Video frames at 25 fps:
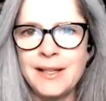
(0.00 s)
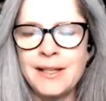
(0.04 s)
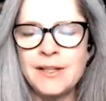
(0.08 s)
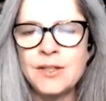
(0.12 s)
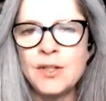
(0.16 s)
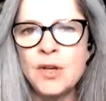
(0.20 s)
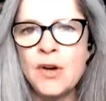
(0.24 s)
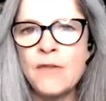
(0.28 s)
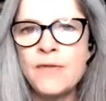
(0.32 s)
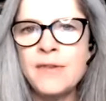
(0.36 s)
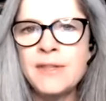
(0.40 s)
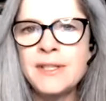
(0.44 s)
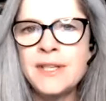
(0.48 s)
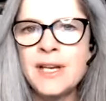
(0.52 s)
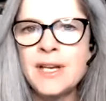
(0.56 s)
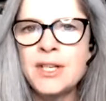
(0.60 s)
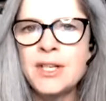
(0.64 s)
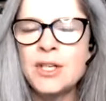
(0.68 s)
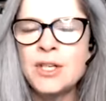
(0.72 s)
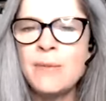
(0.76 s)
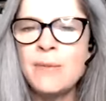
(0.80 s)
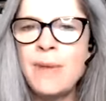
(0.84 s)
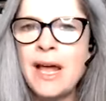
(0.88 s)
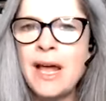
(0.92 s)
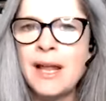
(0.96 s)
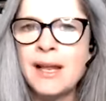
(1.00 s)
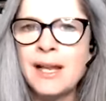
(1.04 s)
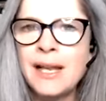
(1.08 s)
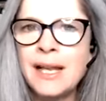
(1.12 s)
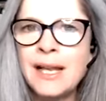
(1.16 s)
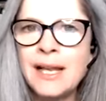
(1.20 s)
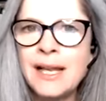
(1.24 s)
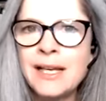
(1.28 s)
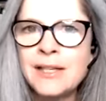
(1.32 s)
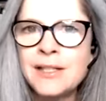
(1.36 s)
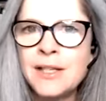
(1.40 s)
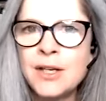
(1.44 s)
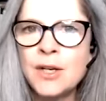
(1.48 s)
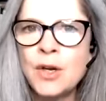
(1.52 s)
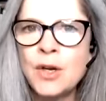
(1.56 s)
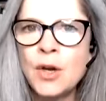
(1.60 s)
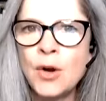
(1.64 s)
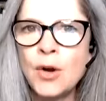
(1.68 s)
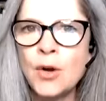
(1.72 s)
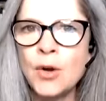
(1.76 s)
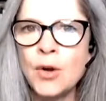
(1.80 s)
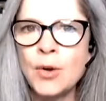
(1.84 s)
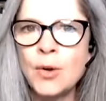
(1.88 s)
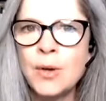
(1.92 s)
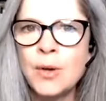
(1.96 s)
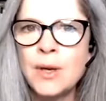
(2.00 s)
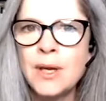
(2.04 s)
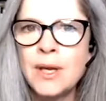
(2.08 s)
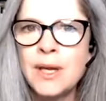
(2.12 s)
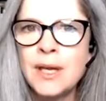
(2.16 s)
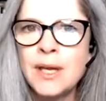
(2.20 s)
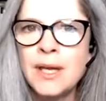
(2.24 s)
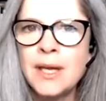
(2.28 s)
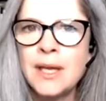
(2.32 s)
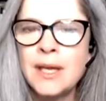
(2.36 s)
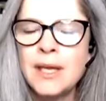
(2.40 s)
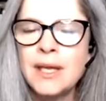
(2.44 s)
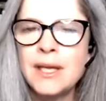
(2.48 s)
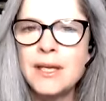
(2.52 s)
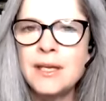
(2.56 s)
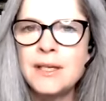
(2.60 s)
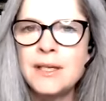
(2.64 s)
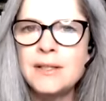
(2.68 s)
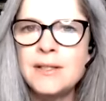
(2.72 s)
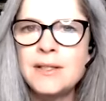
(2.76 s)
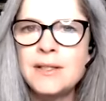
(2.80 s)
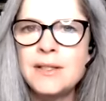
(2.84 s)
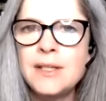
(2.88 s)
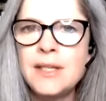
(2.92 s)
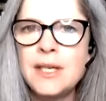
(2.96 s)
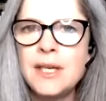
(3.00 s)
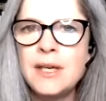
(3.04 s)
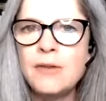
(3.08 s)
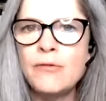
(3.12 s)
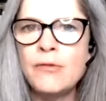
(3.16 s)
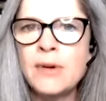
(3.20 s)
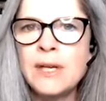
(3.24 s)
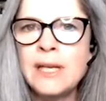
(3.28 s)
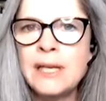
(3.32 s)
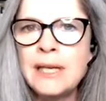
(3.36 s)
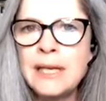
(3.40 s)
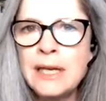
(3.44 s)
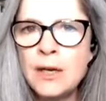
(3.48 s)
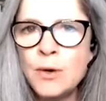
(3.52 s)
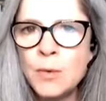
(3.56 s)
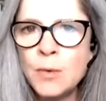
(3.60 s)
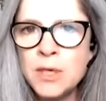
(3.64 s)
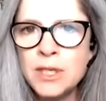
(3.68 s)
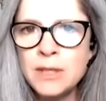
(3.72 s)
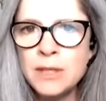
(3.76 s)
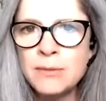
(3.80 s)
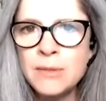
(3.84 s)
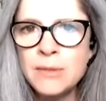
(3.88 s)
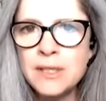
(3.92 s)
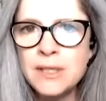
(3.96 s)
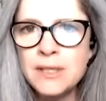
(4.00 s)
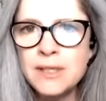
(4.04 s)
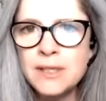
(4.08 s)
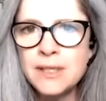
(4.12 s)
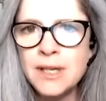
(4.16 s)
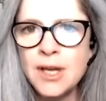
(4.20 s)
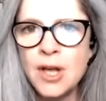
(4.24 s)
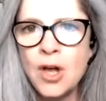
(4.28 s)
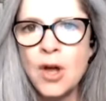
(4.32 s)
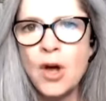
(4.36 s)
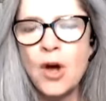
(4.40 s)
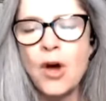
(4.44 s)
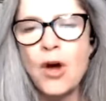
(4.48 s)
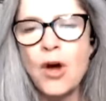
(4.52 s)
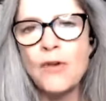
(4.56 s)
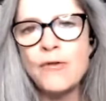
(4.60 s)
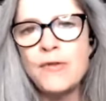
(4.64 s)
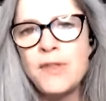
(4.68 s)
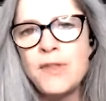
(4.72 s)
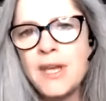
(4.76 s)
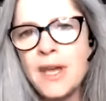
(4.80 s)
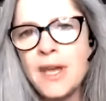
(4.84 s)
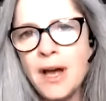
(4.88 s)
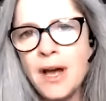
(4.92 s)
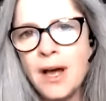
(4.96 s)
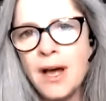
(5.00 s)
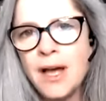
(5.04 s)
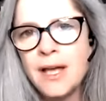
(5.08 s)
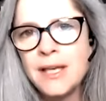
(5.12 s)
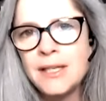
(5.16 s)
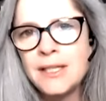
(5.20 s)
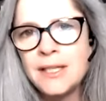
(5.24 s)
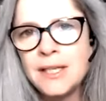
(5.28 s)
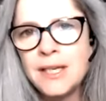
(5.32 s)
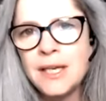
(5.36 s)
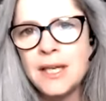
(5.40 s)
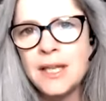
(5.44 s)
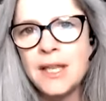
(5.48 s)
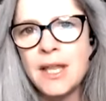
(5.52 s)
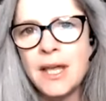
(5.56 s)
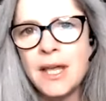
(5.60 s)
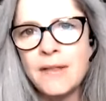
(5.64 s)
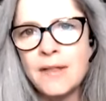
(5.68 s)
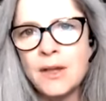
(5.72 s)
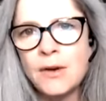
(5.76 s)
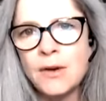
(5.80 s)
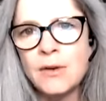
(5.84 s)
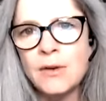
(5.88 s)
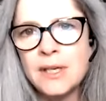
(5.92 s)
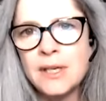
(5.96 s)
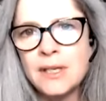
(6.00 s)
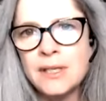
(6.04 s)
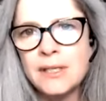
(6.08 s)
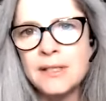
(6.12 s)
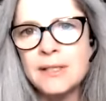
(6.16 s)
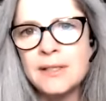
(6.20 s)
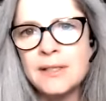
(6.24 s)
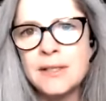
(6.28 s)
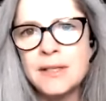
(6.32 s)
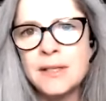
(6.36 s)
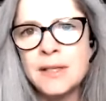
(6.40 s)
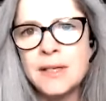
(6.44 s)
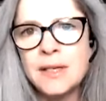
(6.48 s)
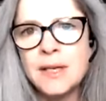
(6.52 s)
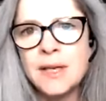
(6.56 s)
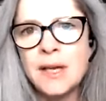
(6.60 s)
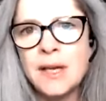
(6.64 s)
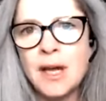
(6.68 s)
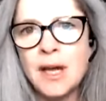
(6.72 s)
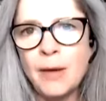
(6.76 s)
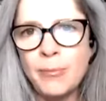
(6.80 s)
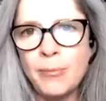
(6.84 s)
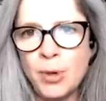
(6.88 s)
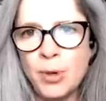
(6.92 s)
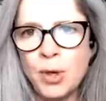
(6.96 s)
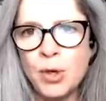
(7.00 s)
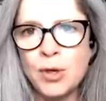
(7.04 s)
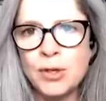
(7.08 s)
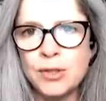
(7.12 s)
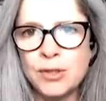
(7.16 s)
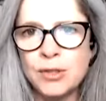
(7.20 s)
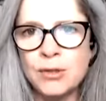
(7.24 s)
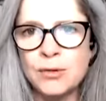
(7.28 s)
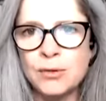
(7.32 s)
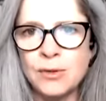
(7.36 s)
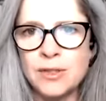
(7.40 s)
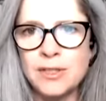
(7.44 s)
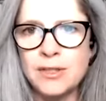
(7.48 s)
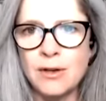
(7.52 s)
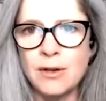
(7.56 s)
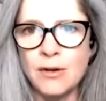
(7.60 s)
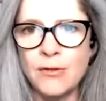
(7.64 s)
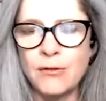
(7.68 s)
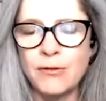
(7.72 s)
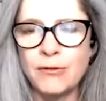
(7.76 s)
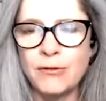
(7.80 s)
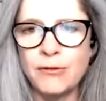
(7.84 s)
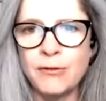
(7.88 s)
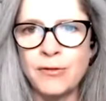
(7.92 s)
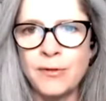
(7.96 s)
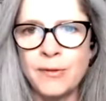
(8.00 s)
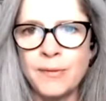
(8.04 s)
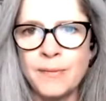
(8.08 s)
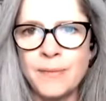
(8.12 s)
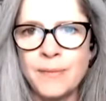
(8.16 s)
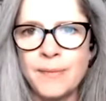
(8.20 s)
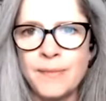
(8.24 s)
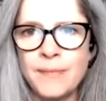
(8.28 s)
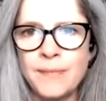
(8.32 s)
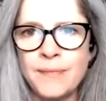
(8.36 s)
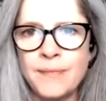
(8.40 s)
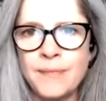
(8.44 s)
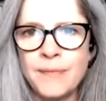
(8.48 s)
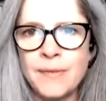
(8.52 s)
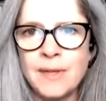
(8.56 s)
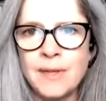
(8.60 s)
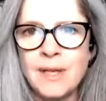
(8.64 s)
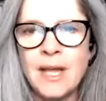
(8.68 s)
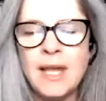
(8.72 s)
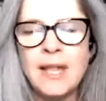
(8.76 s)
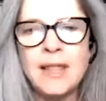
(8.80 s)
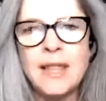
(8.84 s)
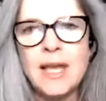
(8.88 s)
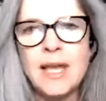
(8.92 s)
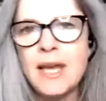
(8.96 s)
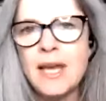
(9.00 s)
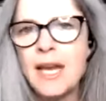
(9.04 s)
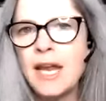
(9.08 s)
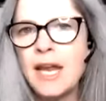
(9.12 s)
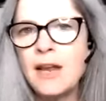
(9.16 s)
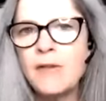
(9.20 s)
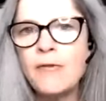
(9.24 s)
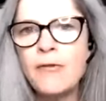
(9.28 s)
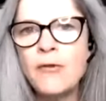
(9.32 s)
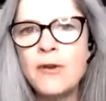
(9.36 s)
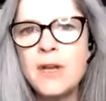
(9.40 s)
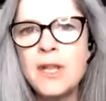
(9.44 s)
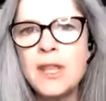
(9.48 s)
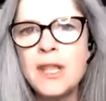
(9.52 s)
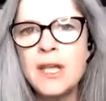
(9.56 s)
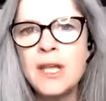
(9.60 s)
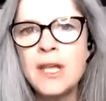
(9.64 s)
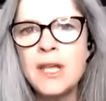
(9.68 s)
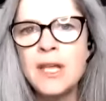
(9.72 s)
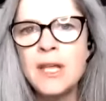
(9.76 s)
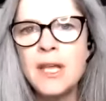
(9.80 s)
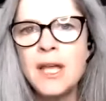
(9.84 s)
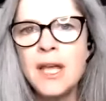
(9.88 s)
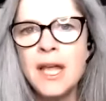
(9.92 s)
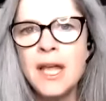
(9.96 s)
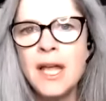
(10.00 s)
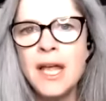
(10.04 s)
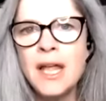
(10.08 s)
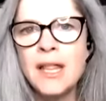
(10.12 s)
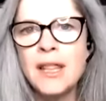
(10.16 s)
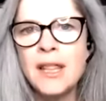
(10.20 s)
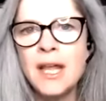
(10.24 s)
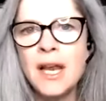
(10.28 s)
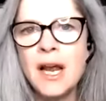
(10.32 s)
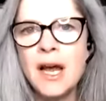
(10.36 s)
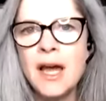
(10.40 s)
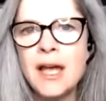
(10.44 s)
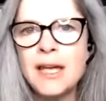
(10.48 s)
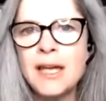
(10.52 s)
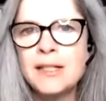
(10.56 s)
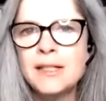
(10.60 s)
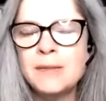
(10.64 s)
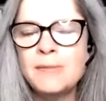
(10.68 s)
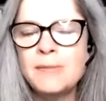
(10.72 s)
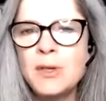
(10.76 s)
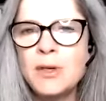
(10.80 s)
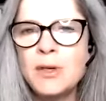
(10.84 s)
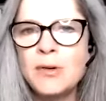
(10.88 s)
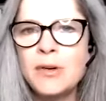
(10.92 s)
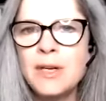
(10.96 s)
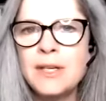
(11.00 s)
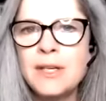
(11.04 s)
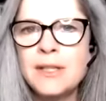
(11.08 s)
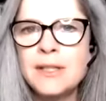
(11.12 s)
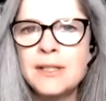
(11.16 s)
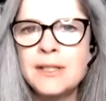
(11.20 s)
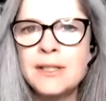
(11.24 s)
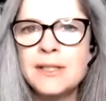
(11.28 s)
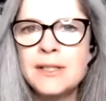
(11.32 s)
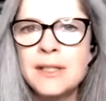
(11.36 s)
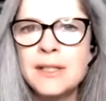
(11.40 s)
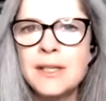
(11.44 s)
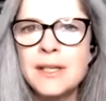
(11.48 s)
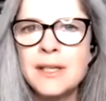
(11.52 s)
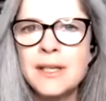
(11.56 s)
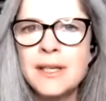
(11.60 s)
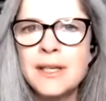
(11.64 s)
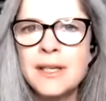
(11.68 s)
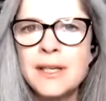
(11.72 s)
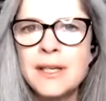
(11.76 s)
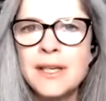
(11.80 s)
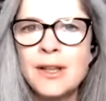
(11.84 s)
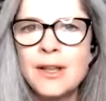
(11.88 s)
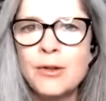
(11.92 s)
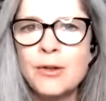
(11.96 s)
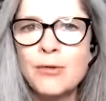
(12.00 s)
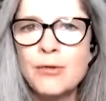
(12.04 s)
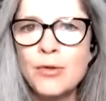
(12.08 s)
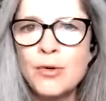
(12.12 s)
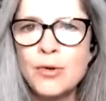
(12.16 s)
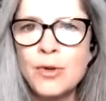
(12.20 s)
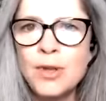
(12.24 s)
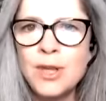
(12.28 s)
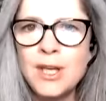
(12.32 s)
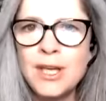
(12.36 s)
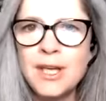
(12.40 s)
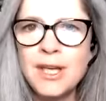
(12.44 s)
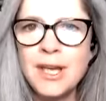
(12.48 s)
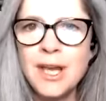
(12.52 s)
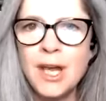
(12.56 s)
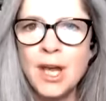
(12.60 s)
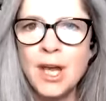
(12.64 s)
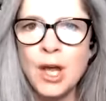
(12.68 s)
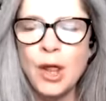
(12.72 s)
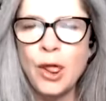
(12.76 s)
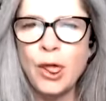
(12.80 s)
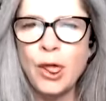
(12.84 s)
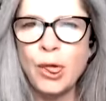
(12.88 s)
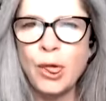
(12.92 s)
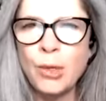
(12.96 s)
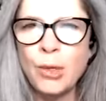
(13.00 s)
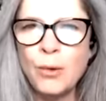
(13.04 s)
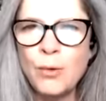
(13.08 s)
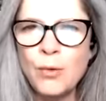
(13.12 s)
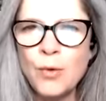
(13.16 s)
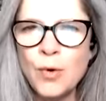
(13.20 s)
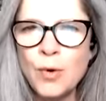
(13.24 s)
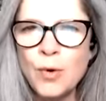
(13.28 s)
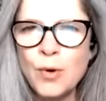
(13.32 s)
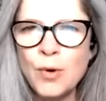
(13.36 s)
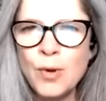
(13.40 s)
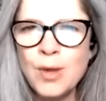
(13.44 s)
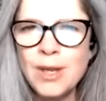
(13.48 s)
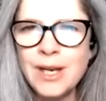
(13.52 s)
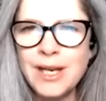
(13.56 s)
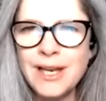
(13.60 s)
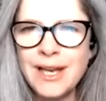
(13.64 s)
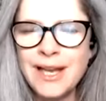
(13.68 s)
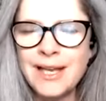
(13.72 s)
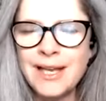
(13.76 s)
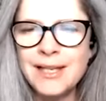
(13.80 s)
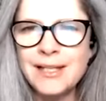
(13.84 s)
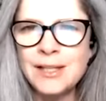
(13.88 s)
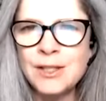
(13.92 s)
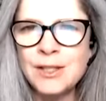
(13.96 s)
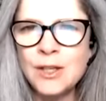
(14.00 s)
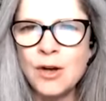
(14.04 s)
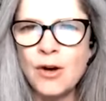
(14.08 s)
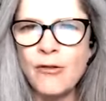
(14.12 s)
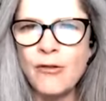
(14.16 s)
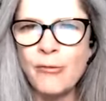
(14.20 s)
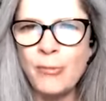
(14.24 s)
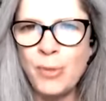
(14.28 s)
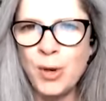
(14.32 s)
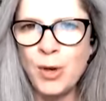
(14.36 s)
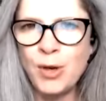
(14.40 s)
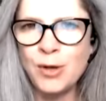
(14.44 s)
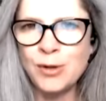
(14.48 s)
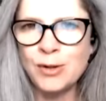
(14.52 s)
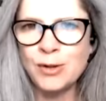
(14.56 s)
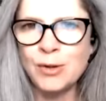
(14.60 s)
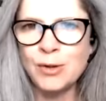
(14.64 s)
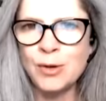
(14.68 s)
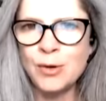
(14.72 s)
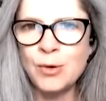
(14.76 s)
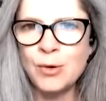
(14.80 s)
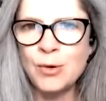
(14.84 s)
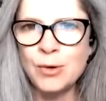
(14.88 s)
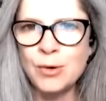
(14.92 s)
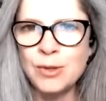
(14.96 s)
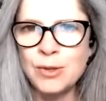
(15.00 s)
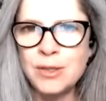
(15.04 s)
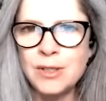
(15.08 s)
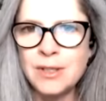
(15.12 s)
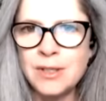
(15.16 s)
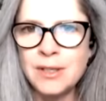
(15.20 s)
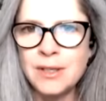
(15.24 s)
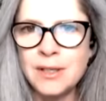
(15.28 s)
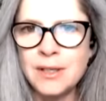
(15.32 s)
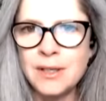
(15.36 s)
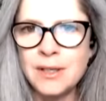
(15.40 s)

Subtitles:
This conversation about letting go is the relinquishment of the idea that there is a personal self. That everything that I experience through the lens of personhood